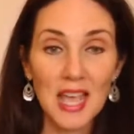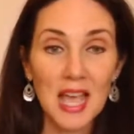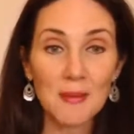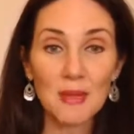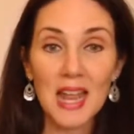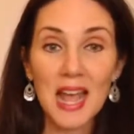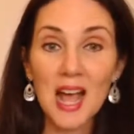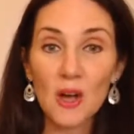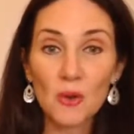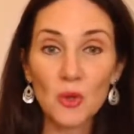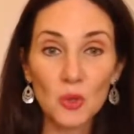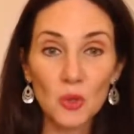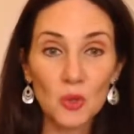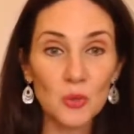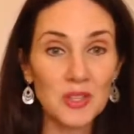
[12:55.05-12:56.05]
I mean, how
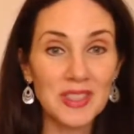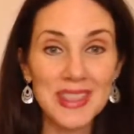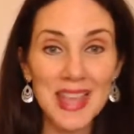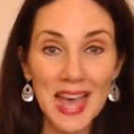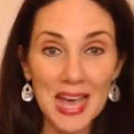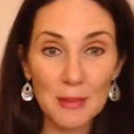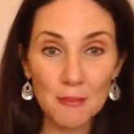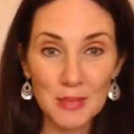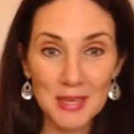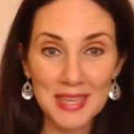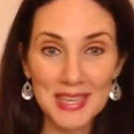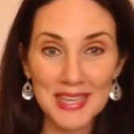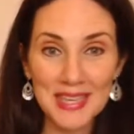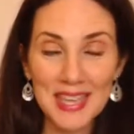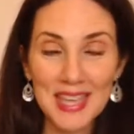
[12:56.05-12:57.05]
cool would that
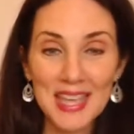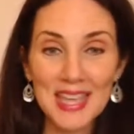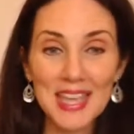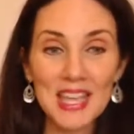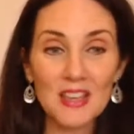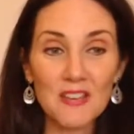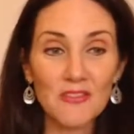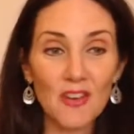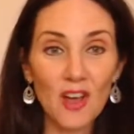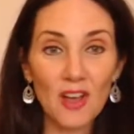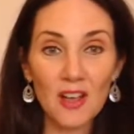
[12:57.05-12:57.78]
be if